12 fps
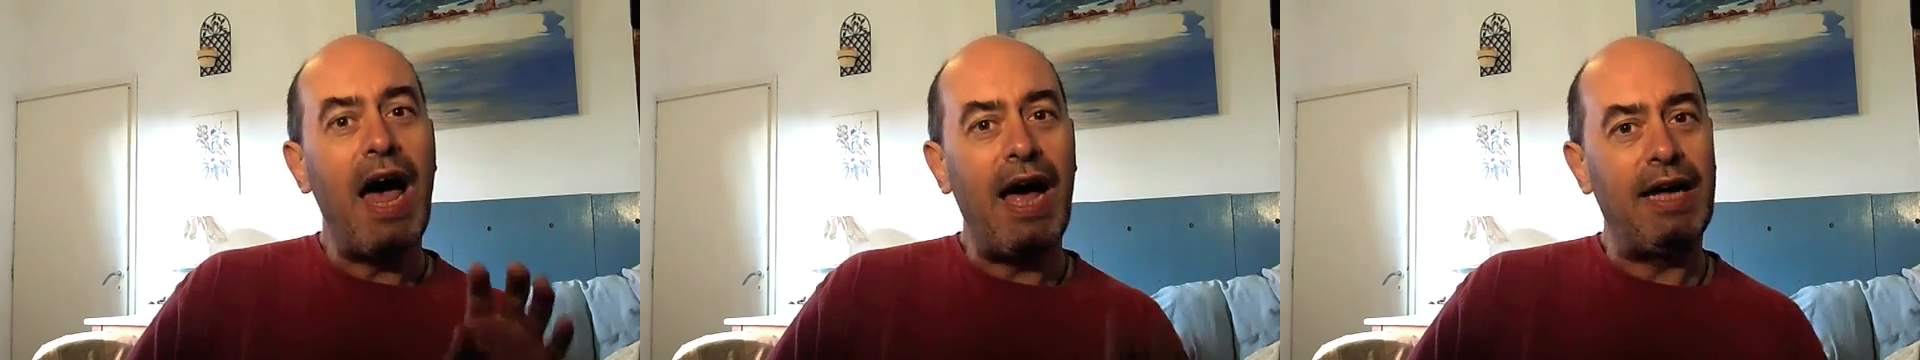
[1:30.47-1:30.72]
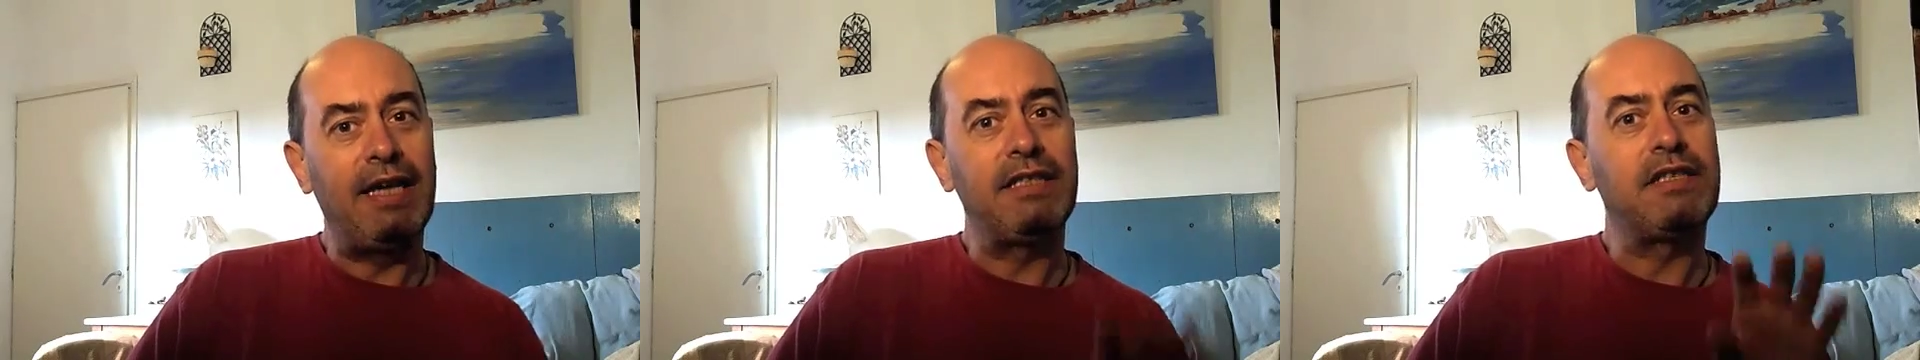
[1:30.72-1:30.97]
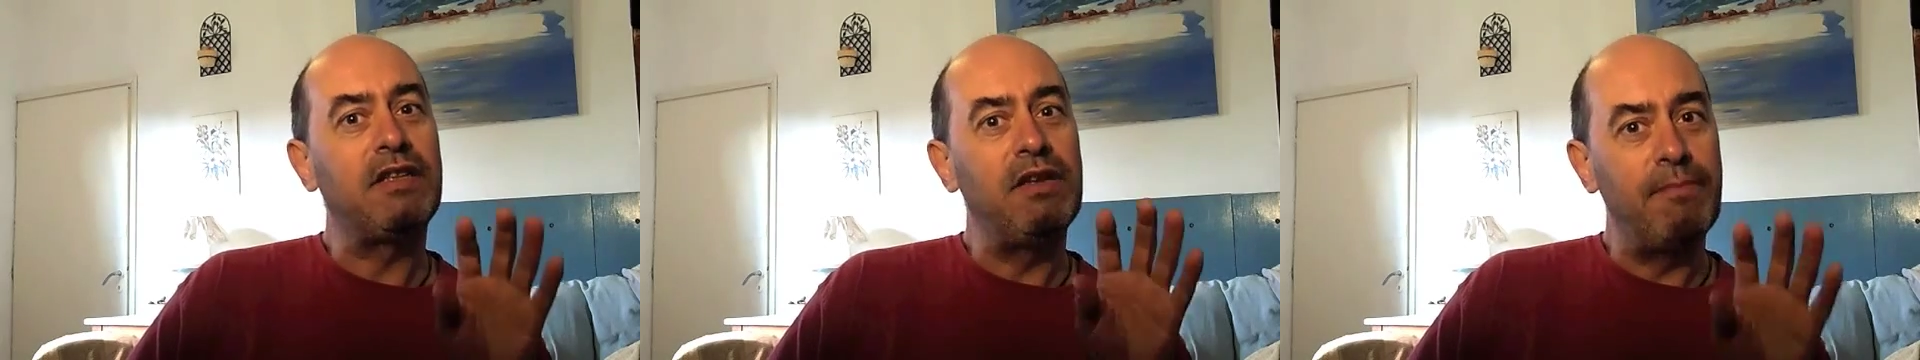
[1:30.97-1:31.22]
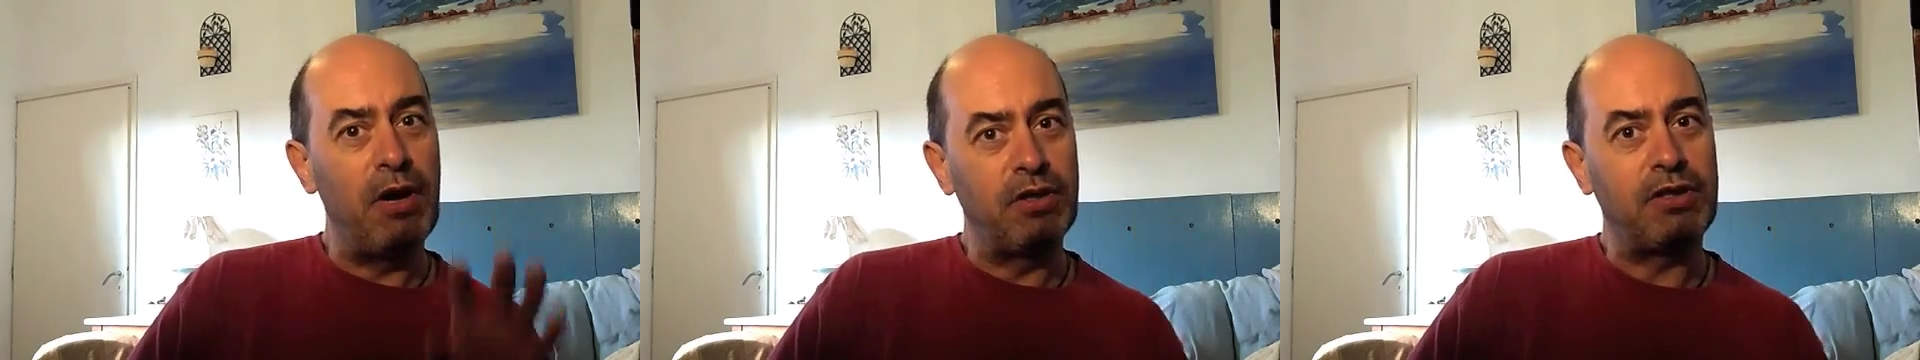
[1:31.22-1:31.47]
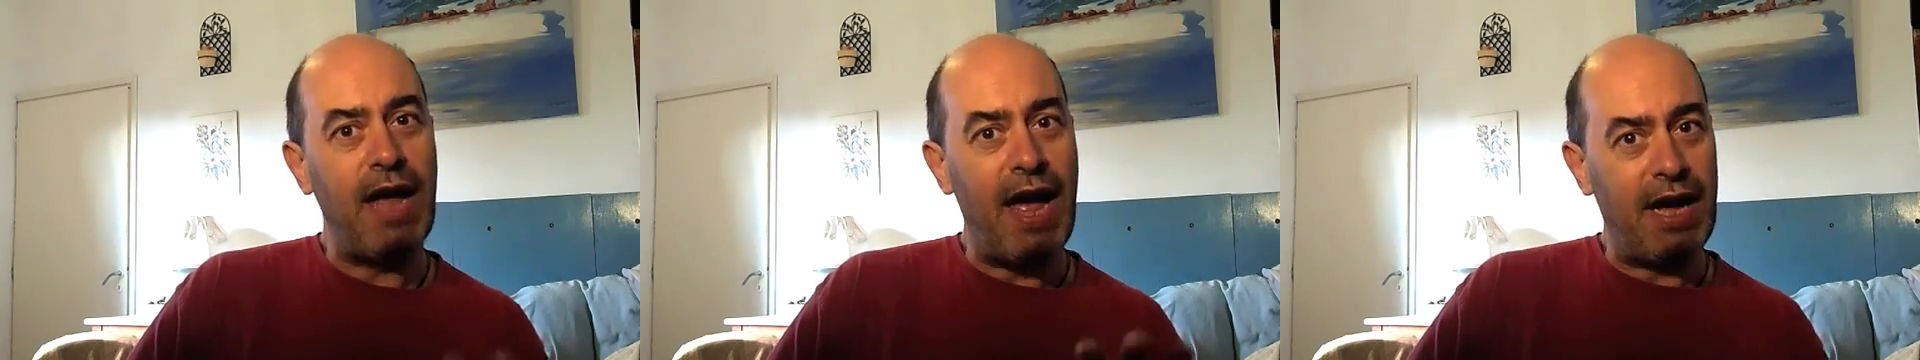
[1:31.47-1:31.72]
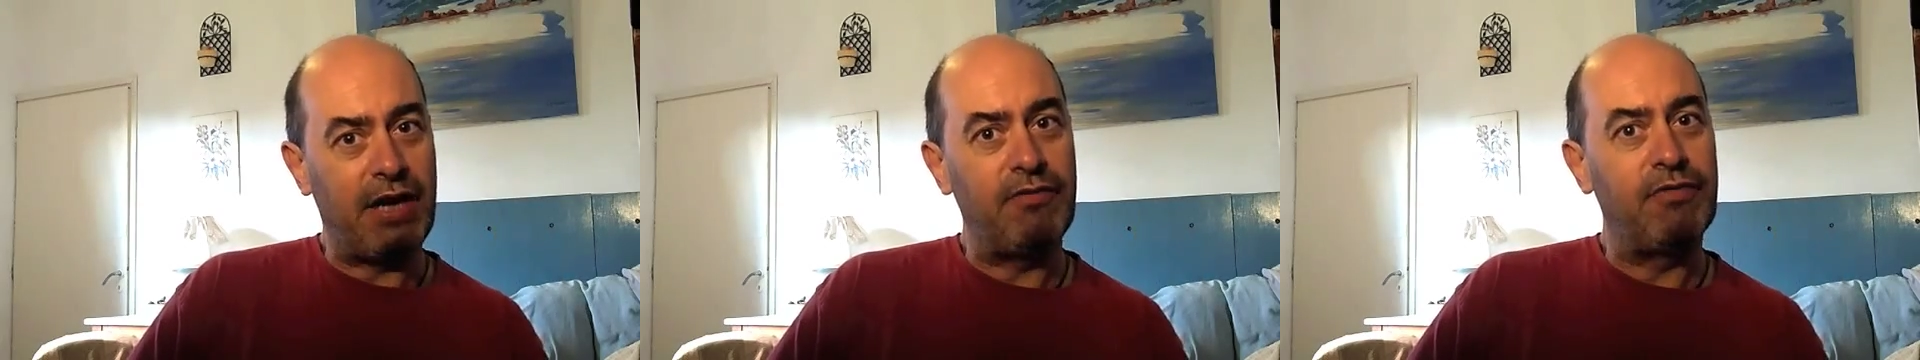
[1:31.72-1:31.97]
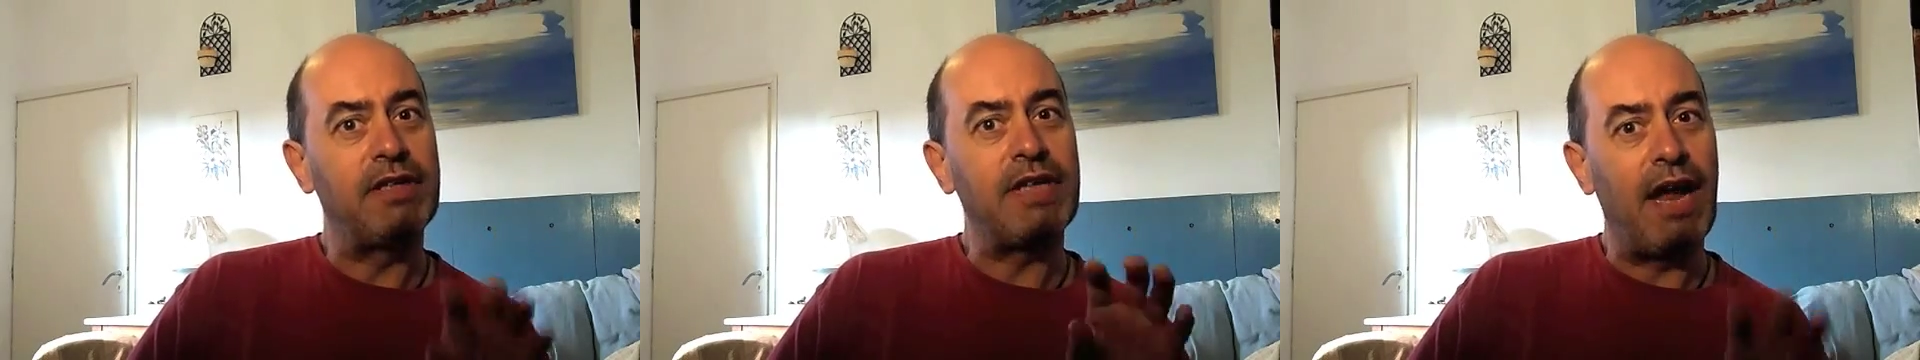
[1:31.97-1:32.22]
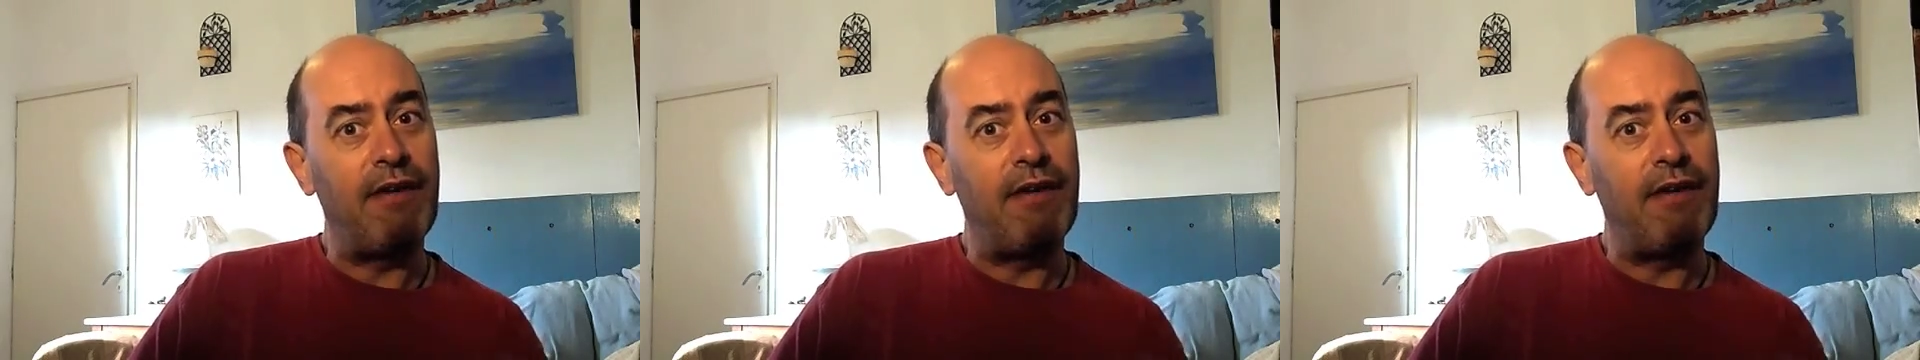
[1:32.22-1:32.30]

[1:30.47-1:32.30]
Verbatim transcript: as the most accurate